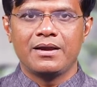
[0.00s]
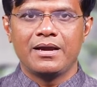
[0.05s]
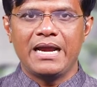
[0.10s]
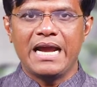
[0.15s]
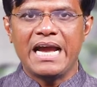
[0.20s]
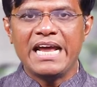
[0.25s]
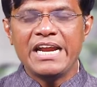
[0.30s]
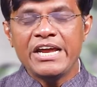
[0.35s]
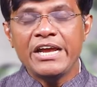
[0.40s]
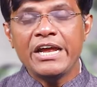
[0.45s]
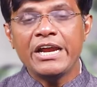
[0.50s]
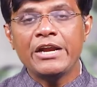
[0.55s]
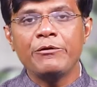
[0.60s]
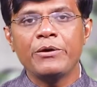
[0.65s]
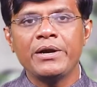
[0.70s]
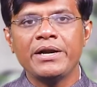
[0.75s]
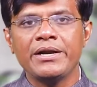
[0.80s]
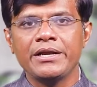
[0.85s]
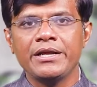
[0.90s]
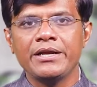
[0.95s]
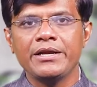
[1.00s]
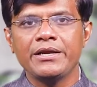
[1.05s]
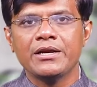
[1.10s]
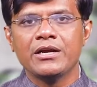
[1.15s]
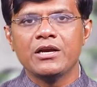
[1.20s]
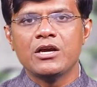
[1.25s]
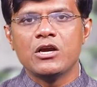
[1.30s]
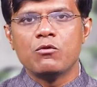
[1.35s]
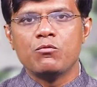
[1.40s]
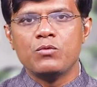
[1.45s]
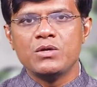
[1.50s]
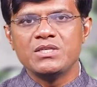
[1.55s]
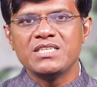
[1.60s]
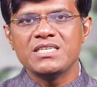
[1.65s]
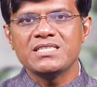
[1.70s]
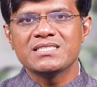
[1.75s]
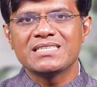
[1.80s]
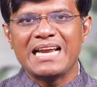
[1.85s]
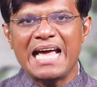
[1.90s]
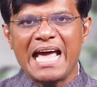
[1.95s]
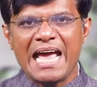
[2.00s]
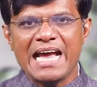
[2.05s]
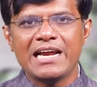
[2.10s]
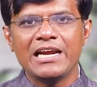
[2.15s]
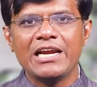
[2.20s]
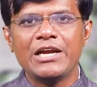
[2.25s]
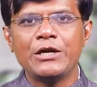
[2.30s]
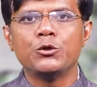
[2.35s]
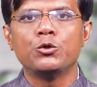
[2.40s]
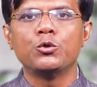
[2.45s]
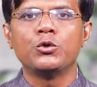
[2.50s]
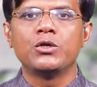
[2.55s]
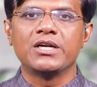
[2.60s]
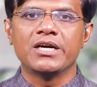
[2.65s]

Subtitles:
Any inventory which is likely to